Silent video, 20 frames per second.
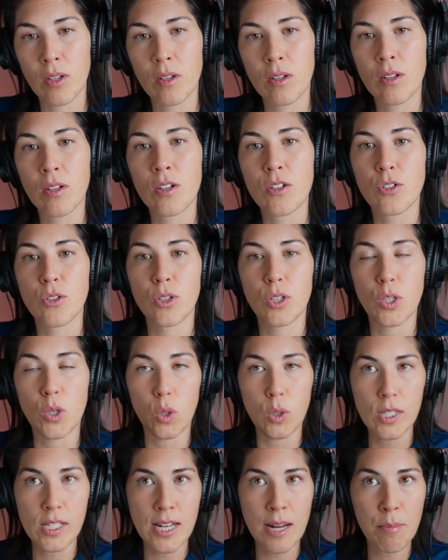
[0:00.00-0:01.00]
So the goal
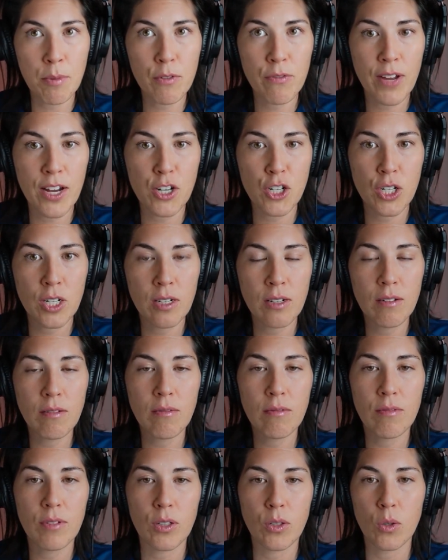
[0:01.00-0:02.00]
is not perfection.
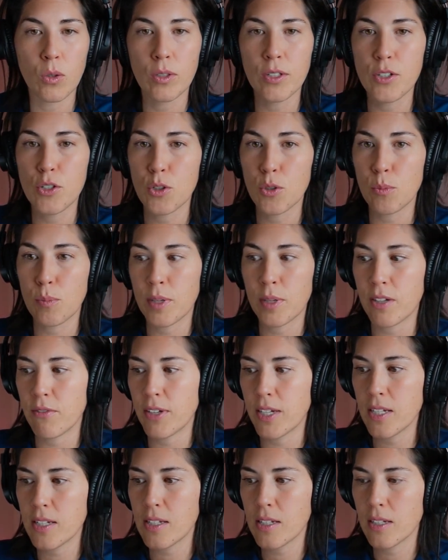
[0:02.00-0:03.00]
The goal is to
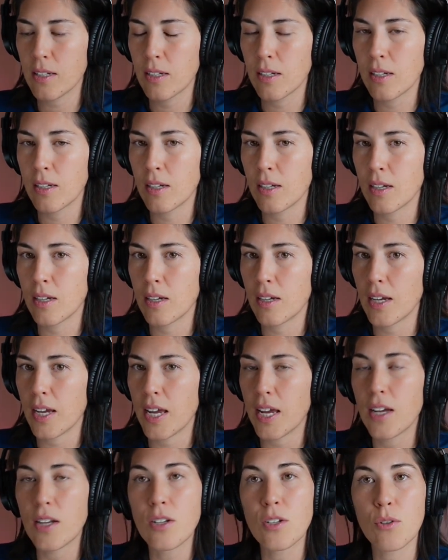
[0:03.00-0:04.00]
pivot
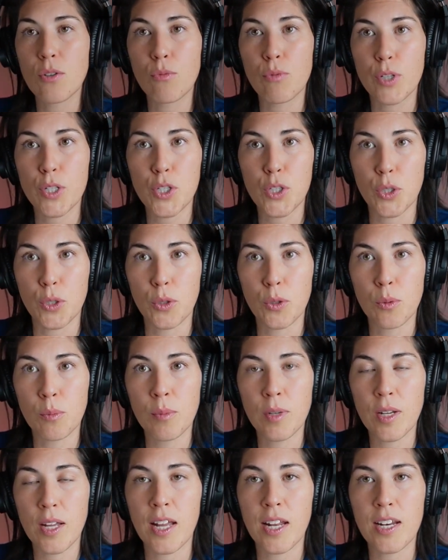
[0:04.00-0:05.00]
and resume
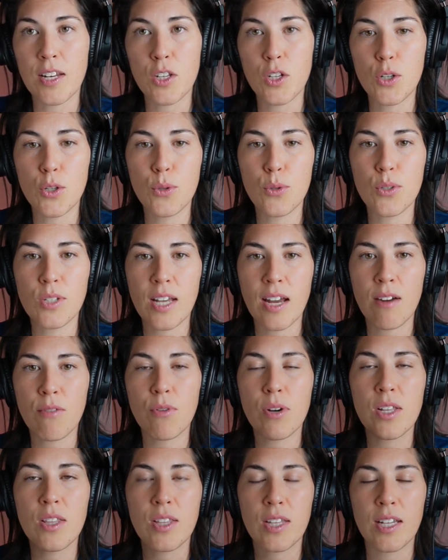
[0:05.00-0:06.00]
and use
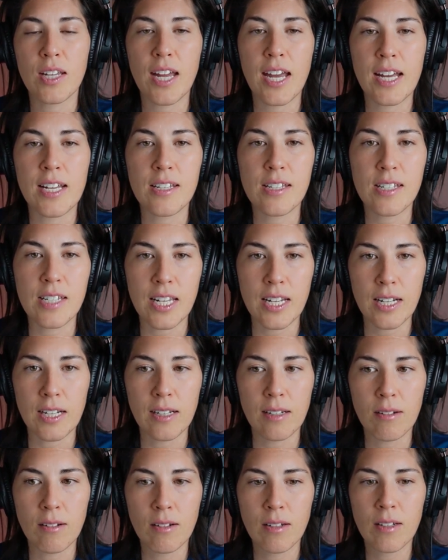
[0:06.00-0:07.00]
everything as
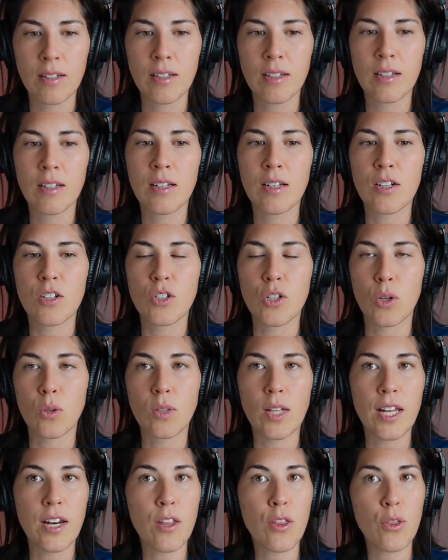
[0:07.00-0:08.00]
data. Don't
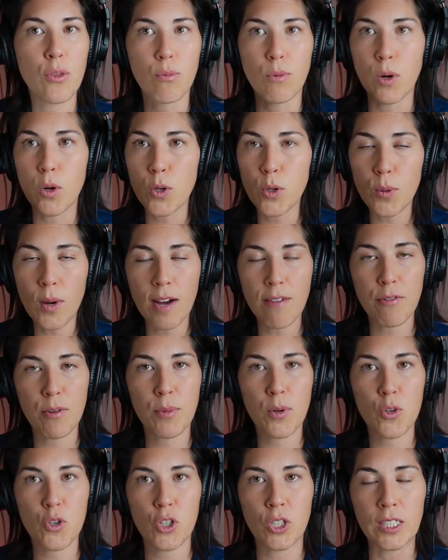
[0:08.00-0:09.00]
let it throw you off
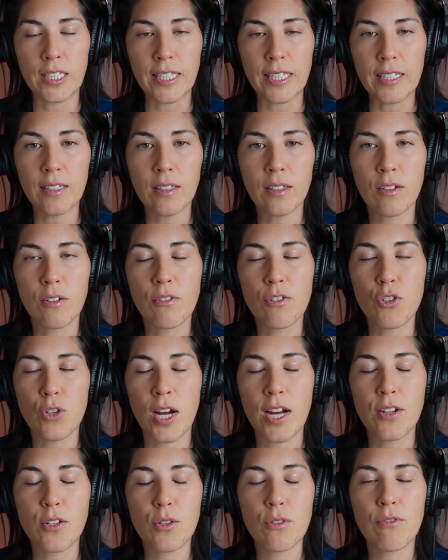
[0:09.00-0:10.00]
emotionally. Try
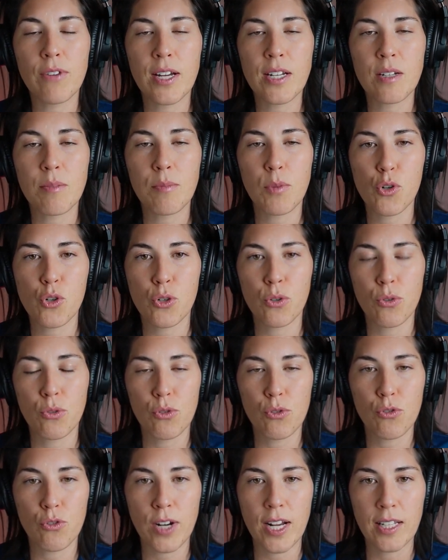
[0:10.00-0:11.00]
to find emotional
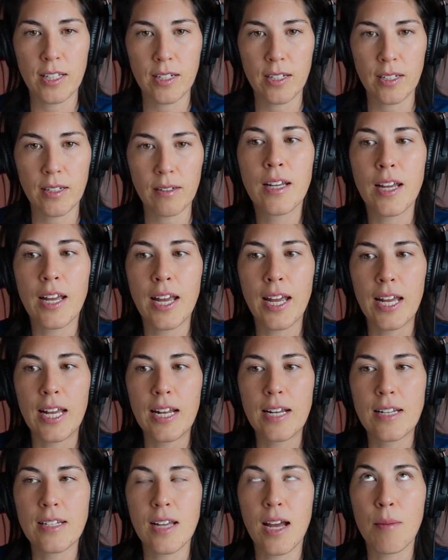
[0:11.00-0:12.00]
neutrality.
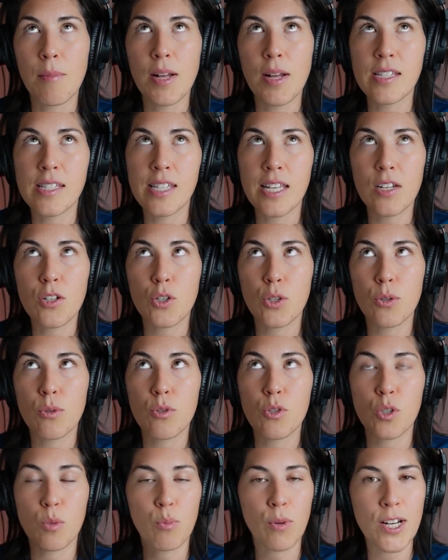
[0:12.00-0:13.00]
And I'm not saying to
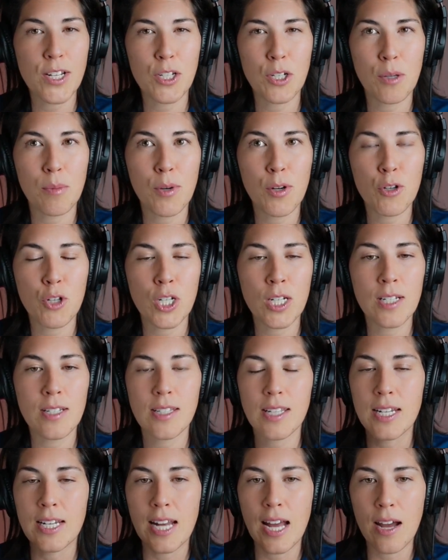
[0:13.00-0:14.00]
suppress your emotions
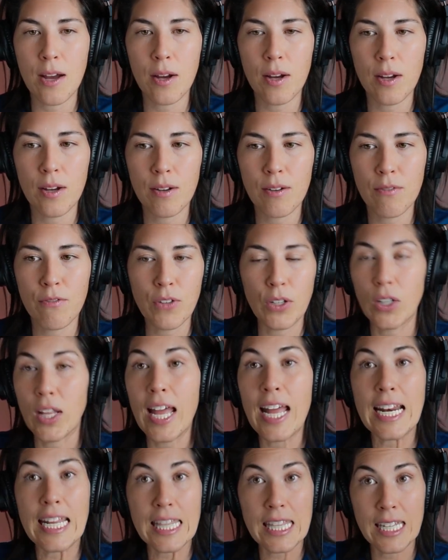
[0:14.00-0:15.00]
and not feel
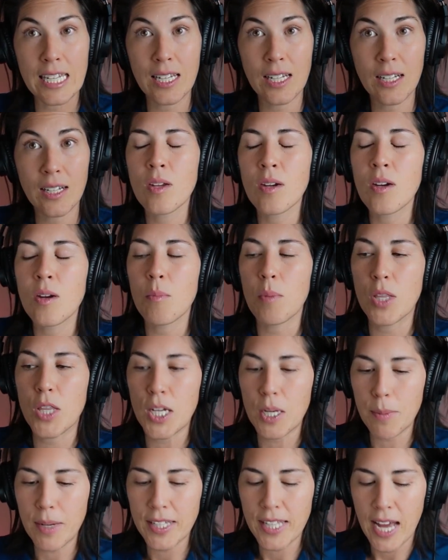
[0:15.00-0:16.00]
anything, but think
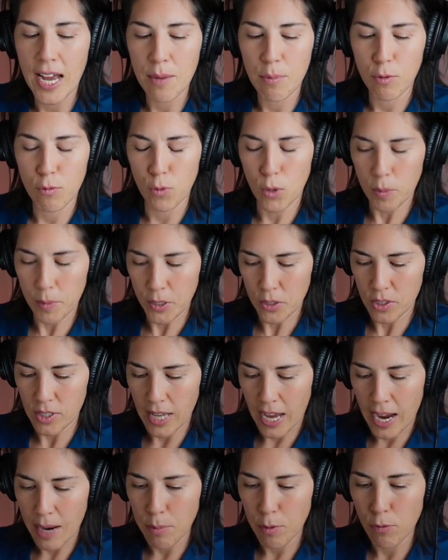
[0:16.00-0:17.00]
about the high performers. The
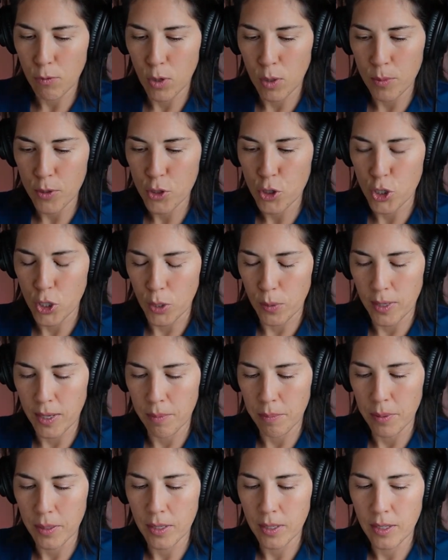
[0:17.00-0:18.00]
high performers show
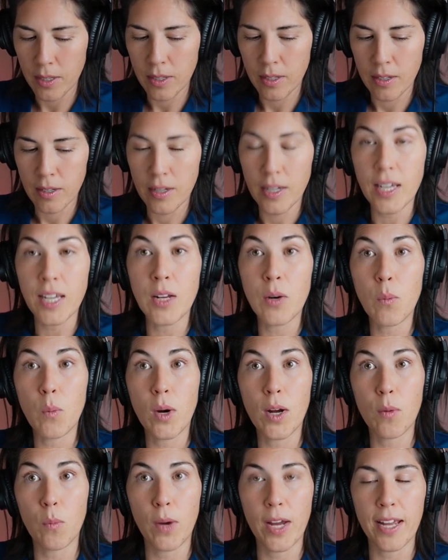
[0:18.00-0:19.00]
up in
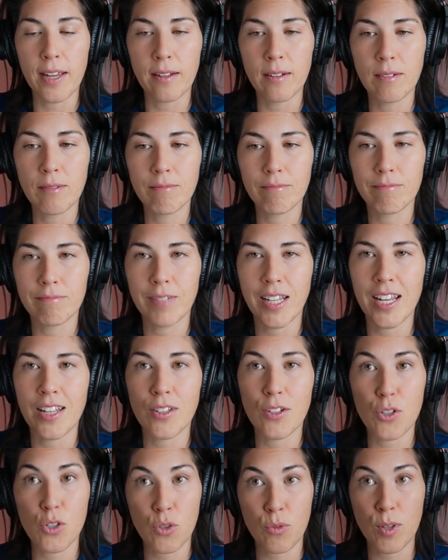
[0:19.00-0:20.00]
one way, and
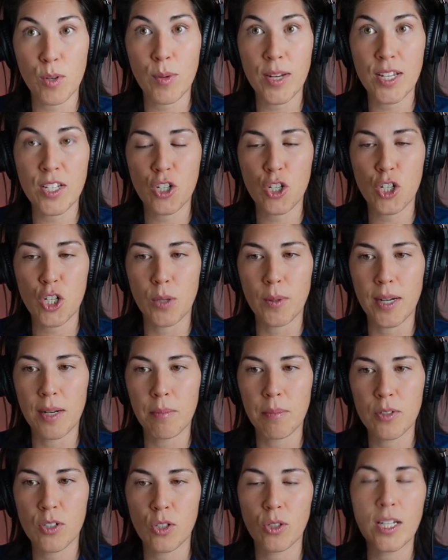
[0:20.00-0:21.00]
there's 3 ways to show up.
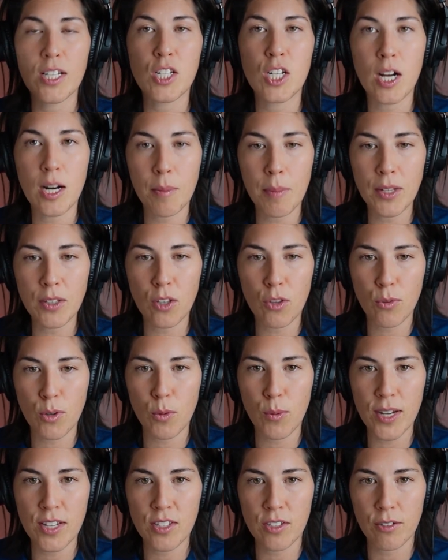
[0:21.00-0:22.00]
So let's talk about the 3
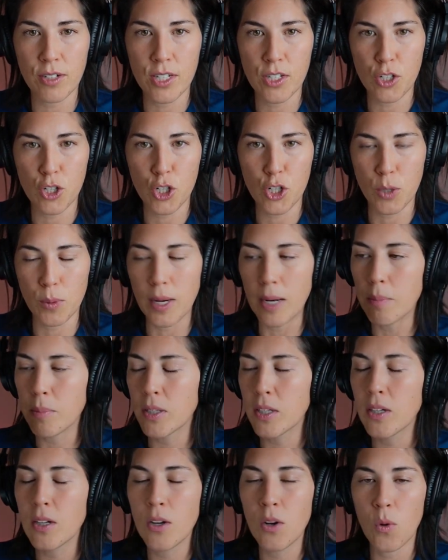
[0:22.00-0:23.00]
ways there is to show up.
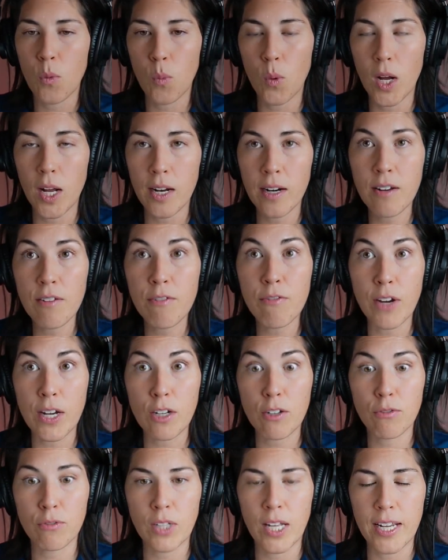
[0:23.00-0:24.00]
1, fight or
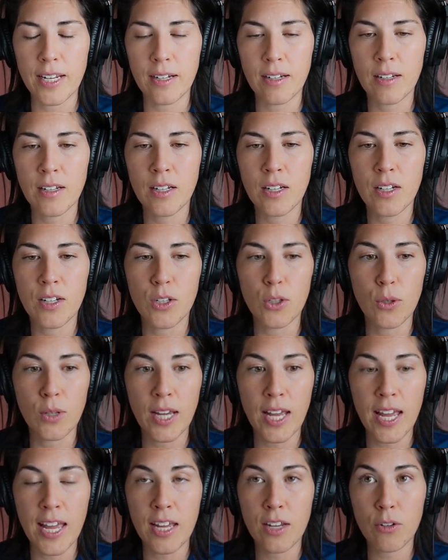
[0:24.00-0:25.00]
flight. You
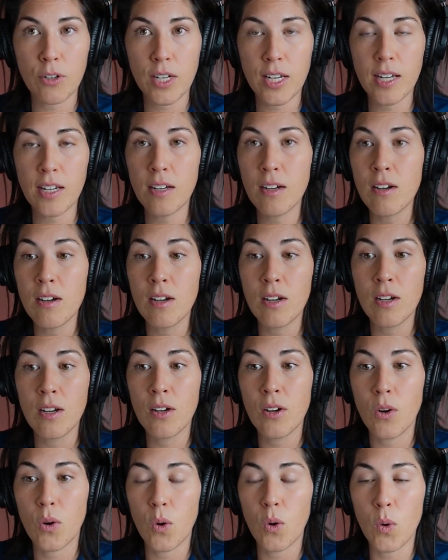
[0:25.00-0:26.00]
get angry
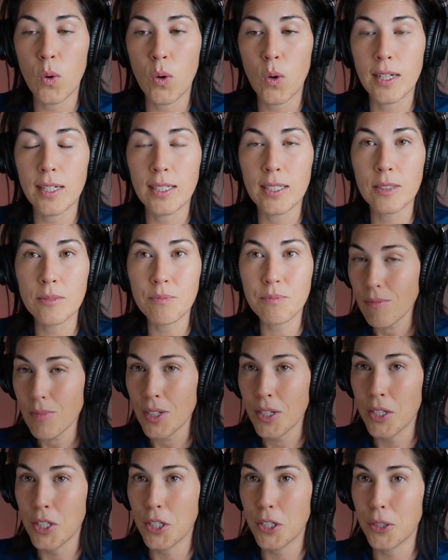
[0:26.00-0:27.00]
or
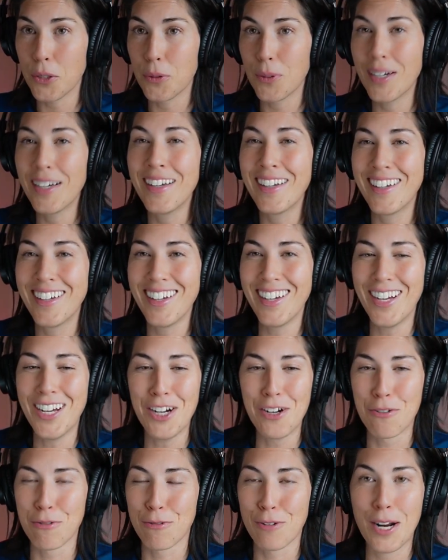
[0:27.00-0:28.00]
you
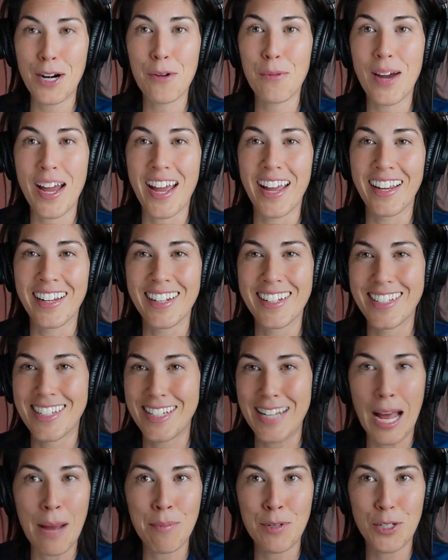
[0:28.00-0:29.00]
run away and
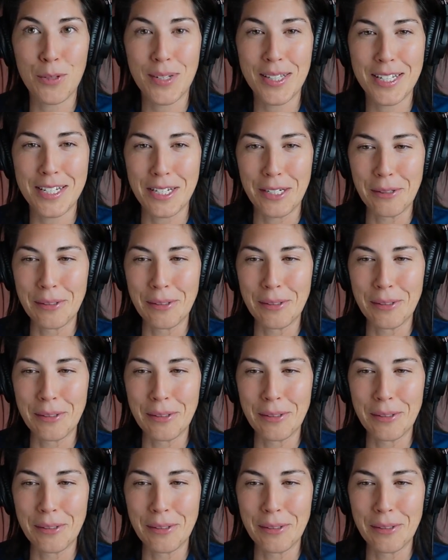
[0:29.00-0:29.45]
stop doing the do.